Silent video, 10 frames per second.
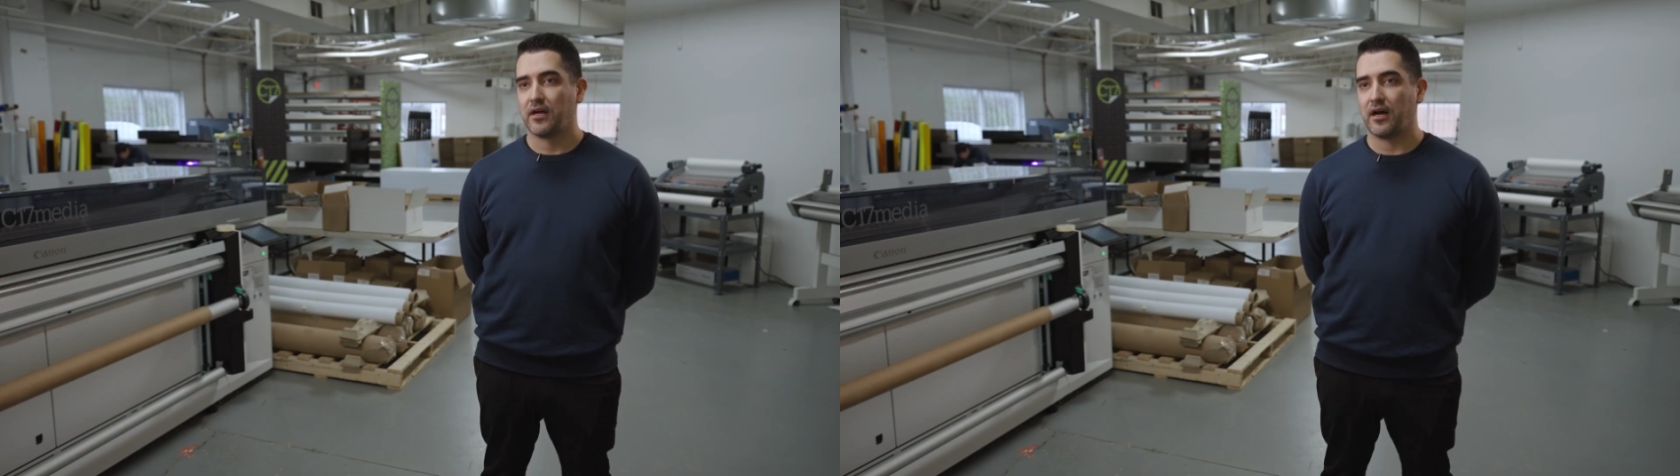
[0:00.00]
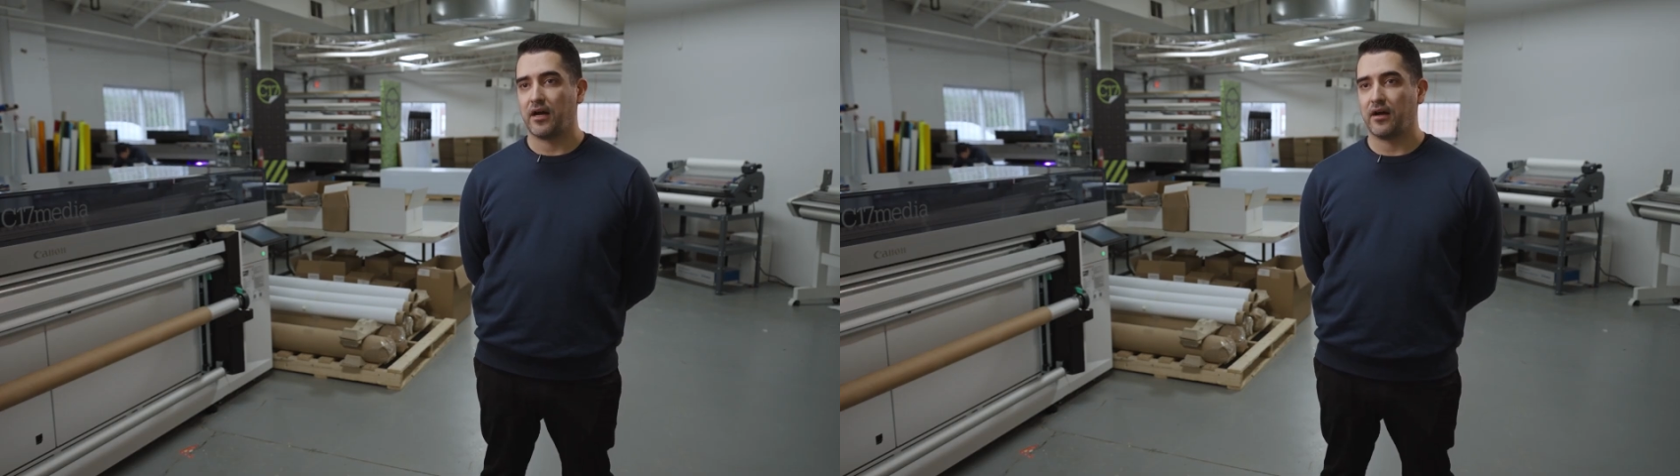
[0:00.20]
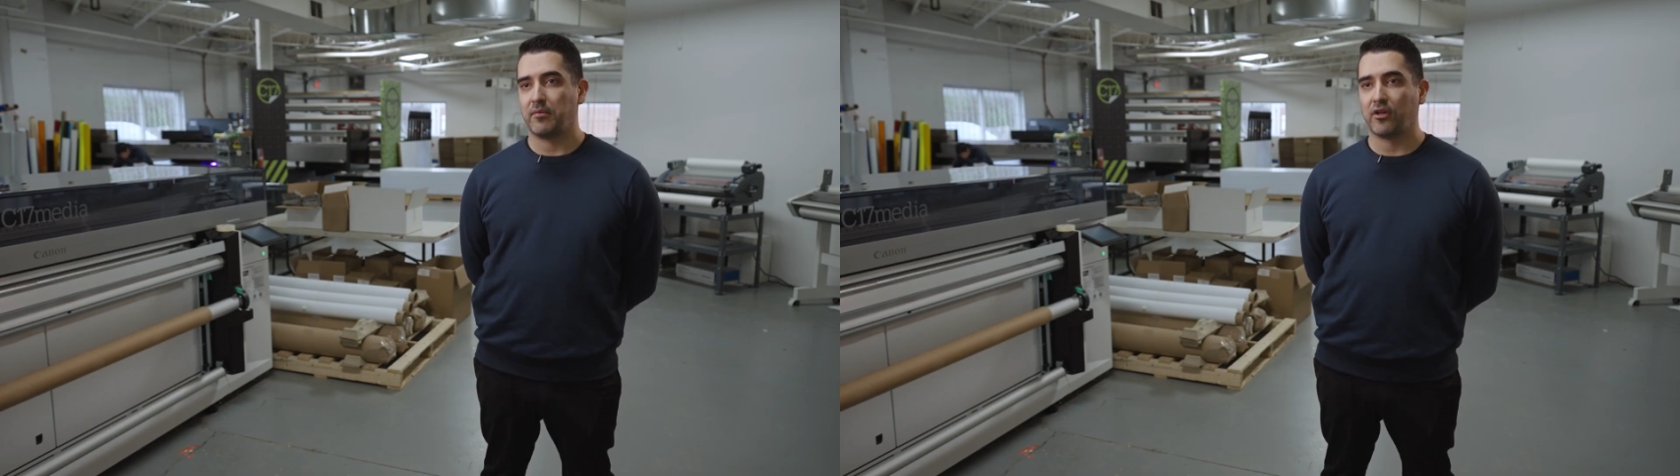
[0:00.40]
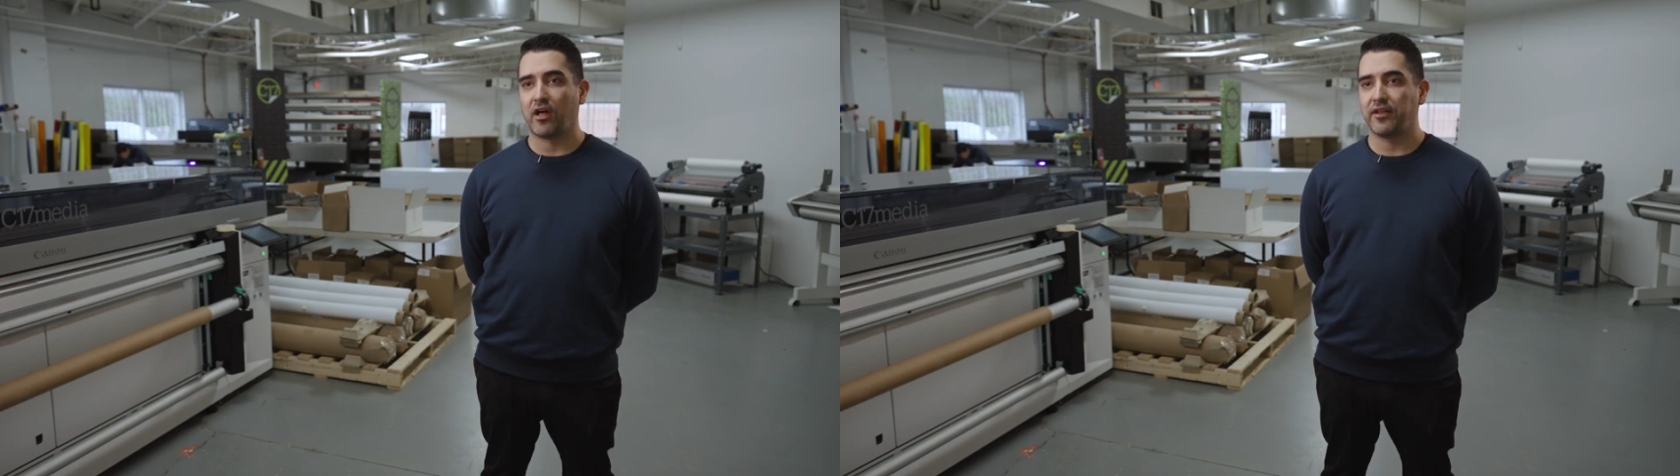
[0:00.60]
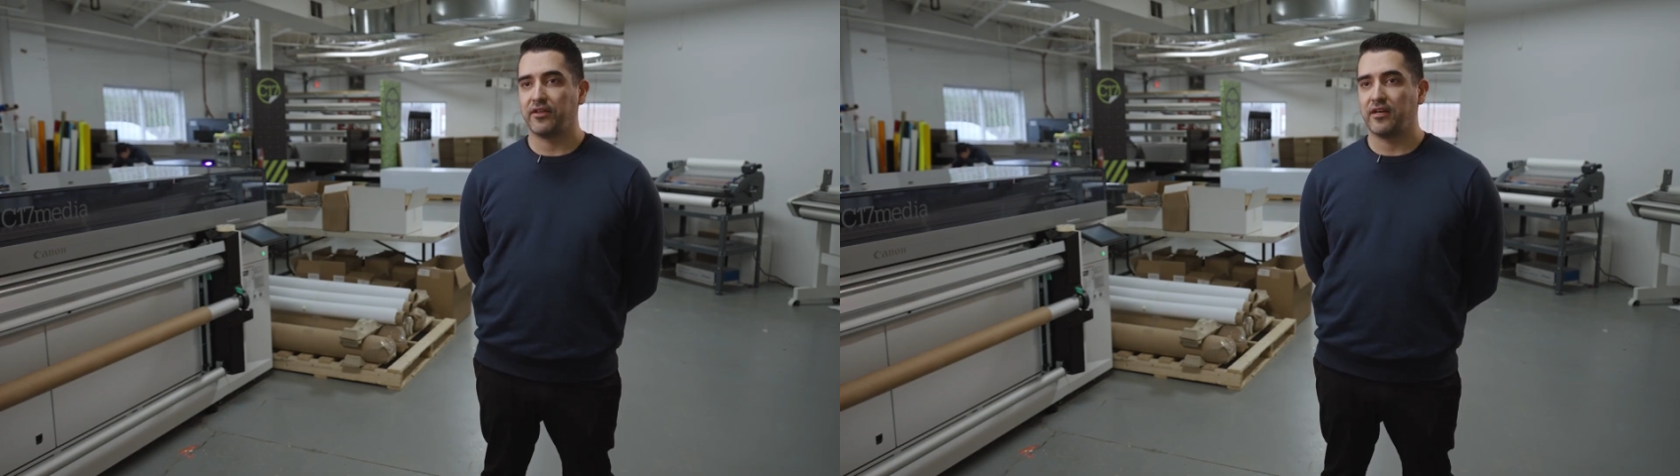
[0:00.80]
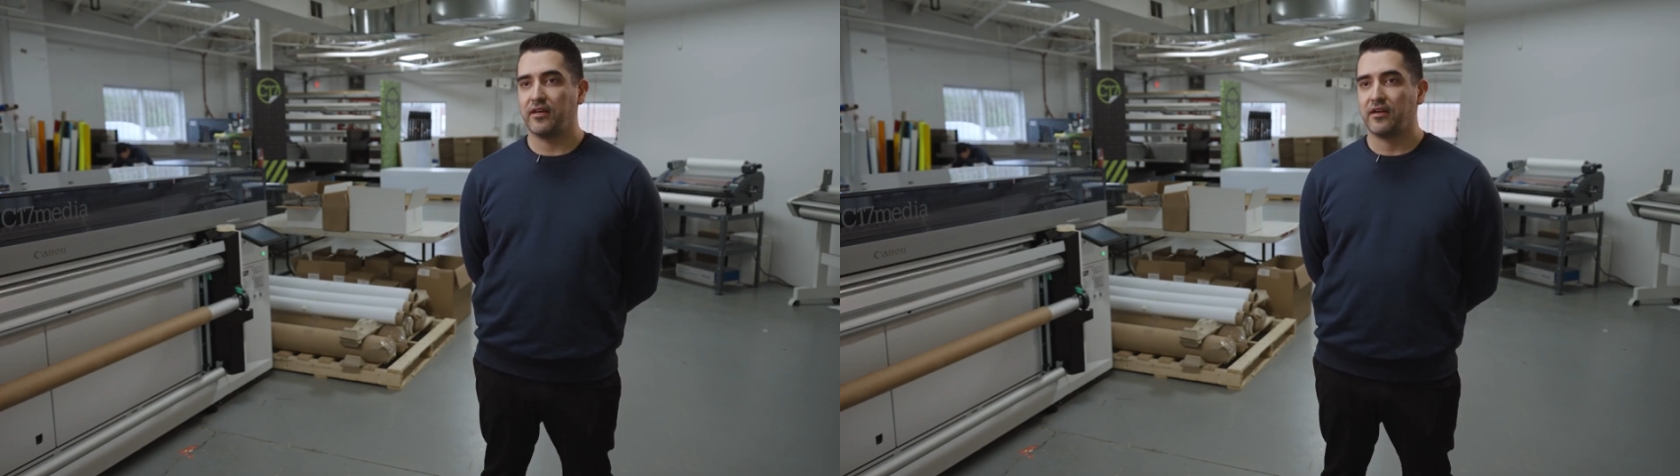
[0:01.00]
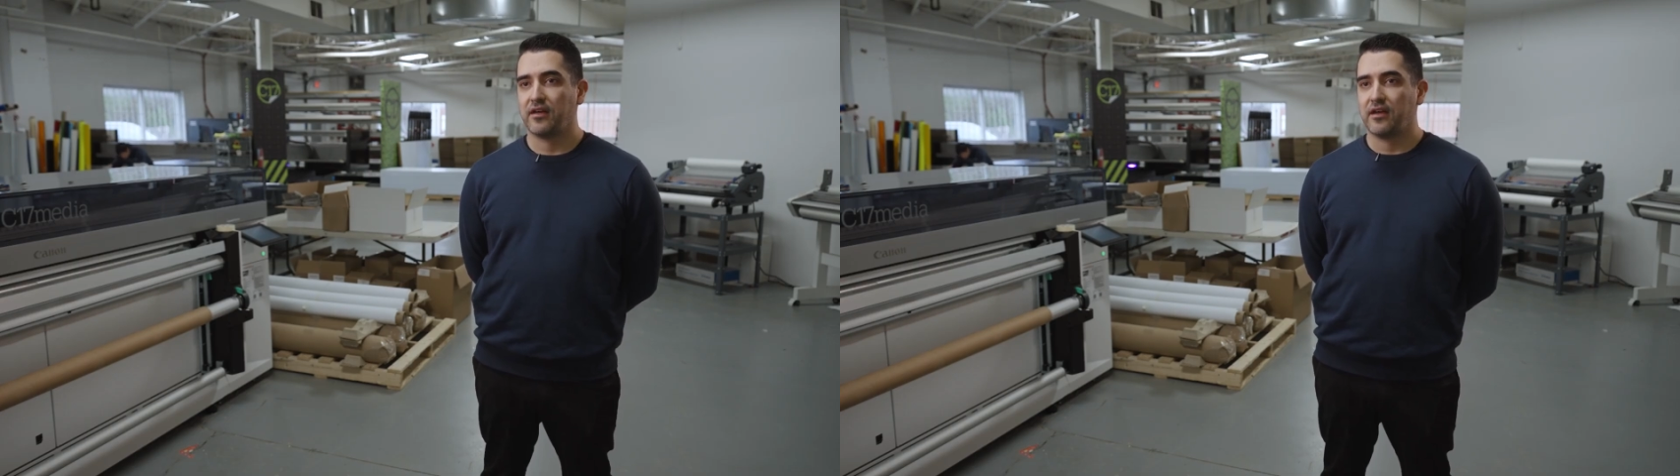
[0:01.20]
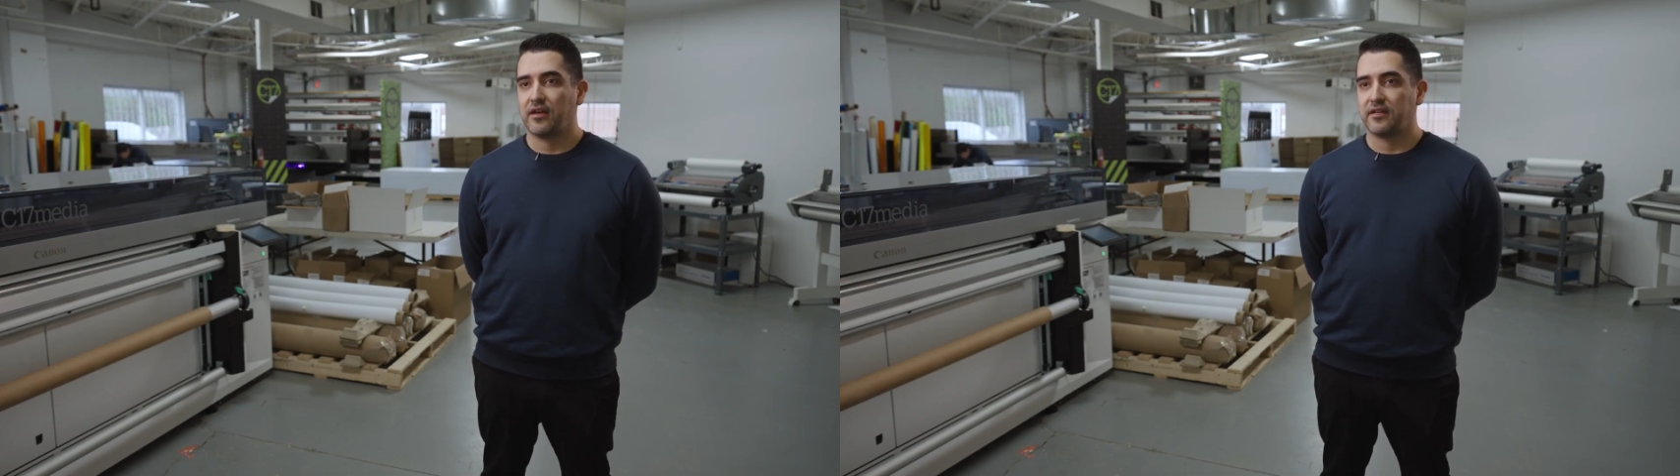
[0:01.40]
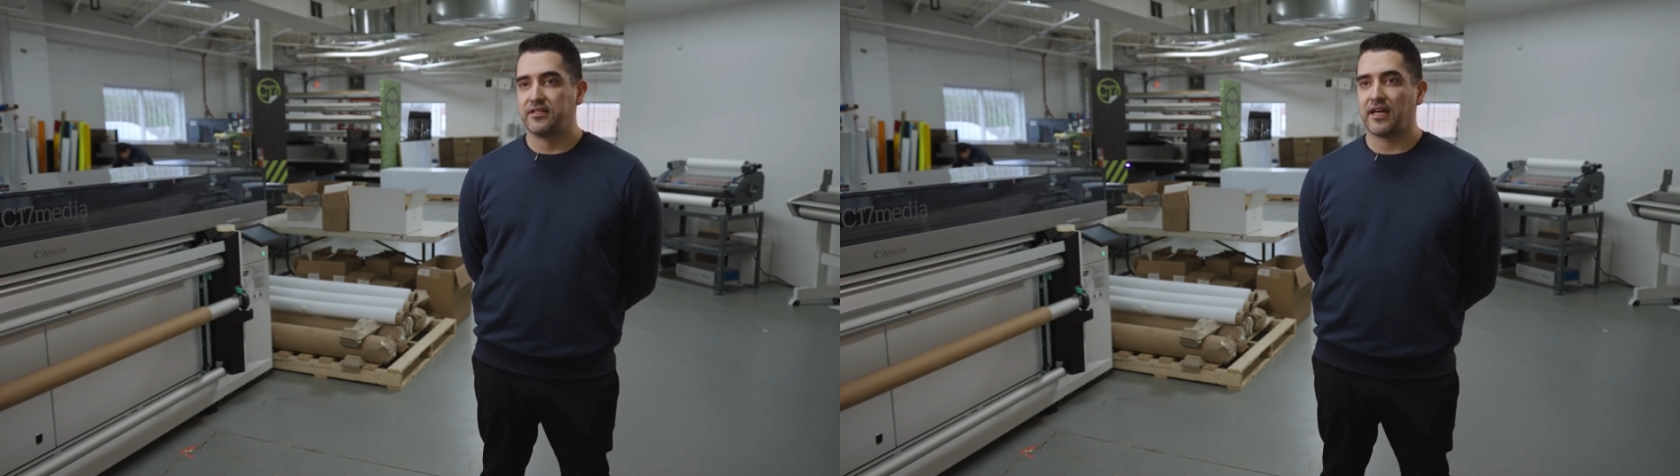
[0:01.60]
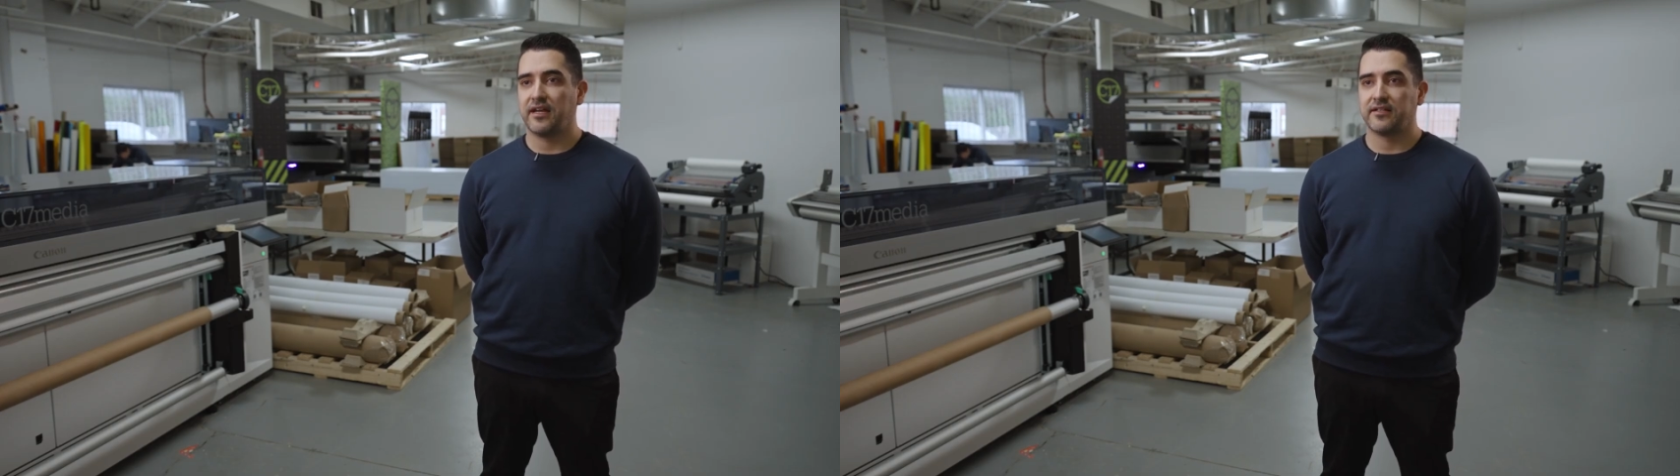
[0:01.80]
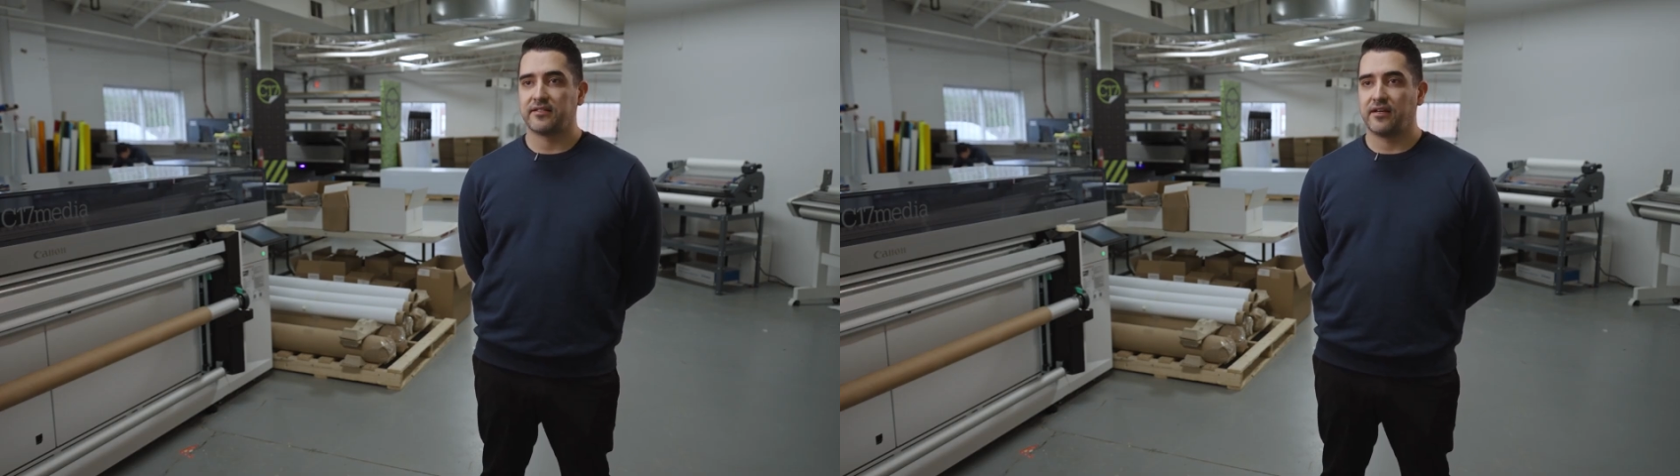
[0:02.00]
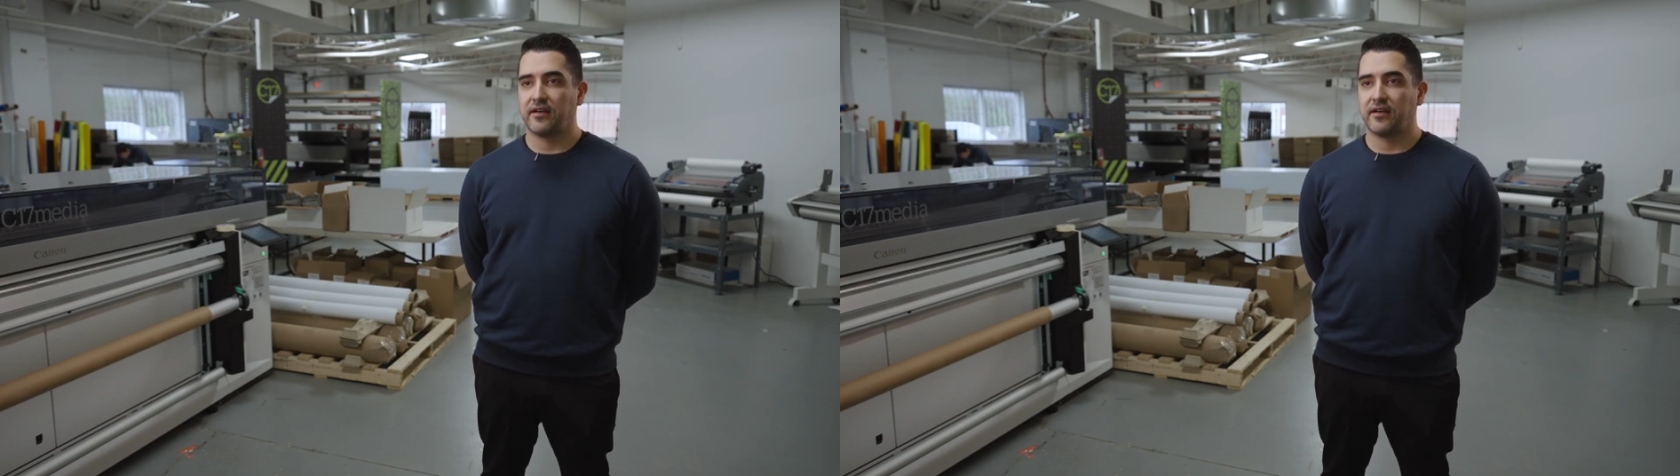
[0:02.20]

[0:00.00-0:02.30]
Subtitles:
A lot of the settings